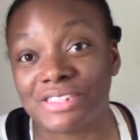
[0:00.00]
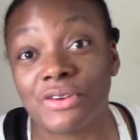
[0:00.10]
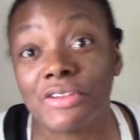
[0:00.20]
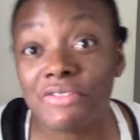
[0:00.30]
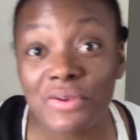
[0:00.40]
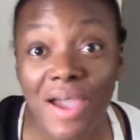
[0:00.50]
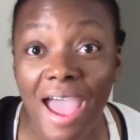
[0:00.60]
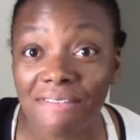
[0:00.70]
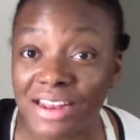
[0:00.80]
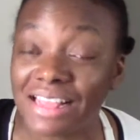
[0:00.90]
So if you
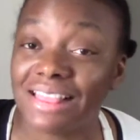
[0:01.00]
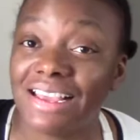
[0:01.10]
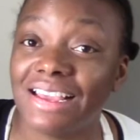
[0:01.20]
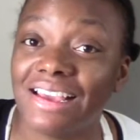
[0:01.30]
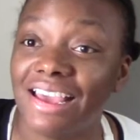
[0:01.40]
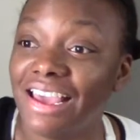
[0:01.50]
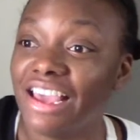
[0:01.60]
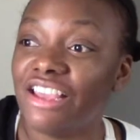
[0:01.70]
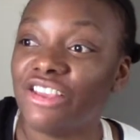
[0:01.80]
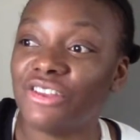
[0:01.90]
have anything,
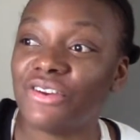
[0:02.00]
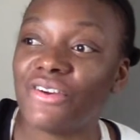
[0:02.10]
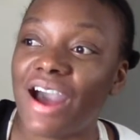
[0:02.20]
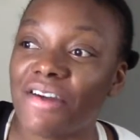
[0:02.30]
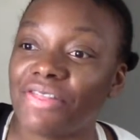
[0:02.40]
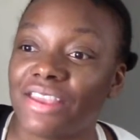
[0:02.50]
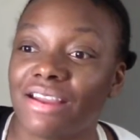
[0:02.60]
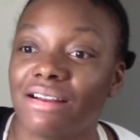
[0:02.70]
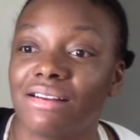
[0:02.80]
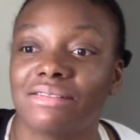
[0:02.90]
you know, out
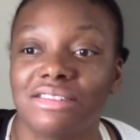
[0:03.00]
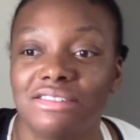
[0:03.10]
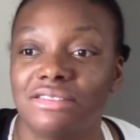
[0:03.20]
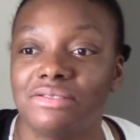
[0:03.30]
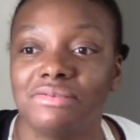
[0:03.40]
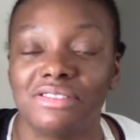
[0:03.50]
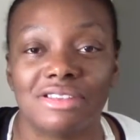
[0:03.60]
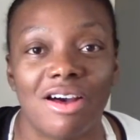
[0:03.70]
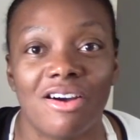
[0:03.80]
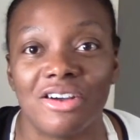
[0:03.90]
there that you
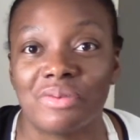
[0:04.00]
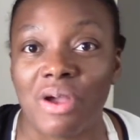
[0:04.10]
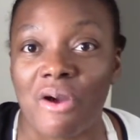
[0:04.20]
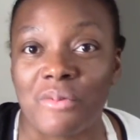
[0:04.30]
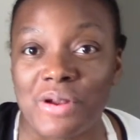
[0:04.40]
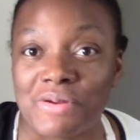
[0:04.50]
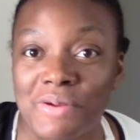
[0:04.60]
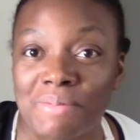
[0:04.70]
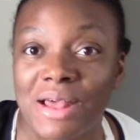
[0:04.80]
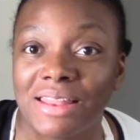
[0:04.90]
saw and are
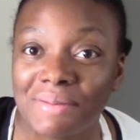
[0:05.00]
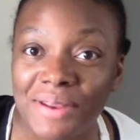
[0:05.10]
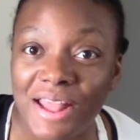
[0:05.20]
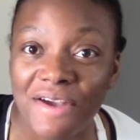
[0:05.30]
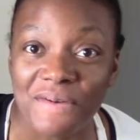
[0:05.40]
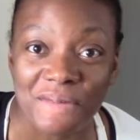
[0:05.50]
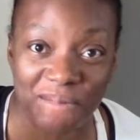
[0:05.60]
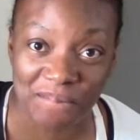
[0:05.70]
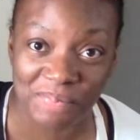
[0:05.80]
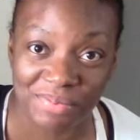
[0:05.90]
wondering about, let me know,
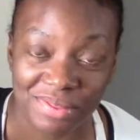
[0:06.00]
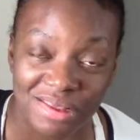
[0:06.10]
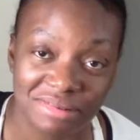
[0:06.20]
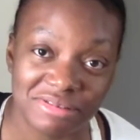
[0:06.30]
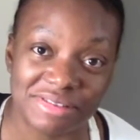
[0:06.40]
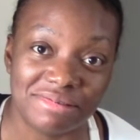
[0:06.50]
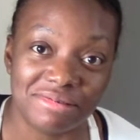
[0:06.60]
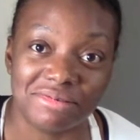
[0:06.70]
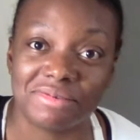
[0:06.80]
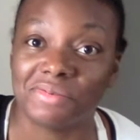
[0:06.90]
and we'll
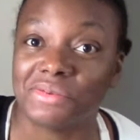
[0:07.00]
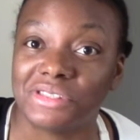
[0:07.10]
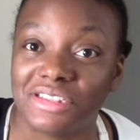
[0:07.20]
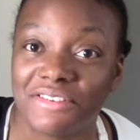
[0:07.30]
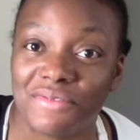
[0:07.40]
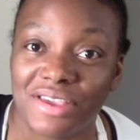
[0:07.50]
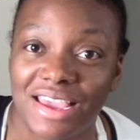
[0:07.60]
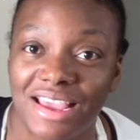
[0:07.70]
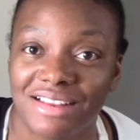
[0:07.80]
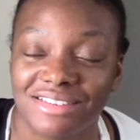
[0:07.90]
see if we
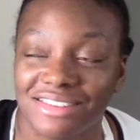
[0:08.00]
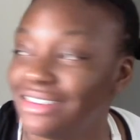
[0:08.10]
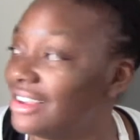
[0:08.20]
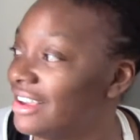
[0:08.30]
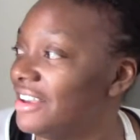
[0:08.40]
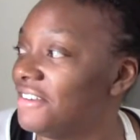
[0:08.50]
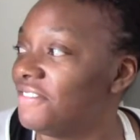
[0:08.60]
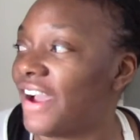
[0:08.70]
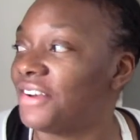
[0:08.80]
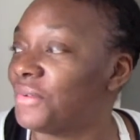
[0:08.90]
can't
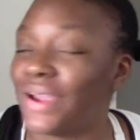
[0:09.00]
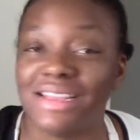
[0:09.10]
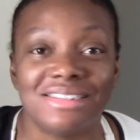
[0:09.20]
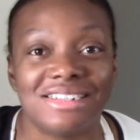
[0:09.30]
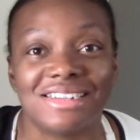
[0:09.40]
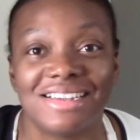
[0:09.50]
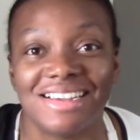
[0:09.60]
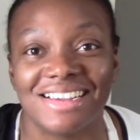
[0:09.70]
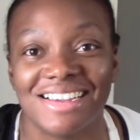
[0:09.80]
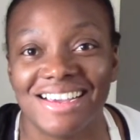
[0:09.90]
find a way to
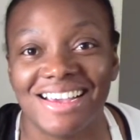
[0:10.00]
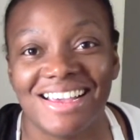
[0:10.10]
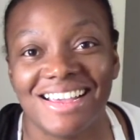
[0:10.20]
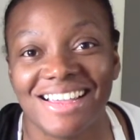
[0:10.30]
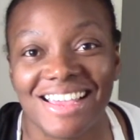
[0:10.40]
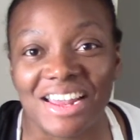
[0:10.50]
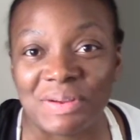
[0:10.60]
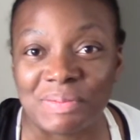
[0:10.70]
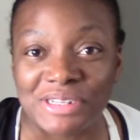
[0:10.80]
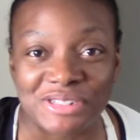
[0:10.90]
get
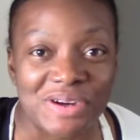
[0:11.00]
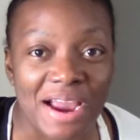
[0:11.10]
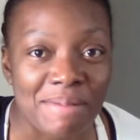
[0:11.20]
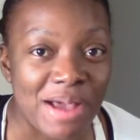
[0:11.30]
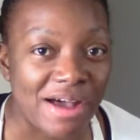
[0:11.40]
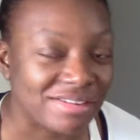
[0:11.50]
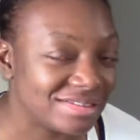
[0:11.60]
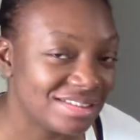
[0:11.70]
them and try them out.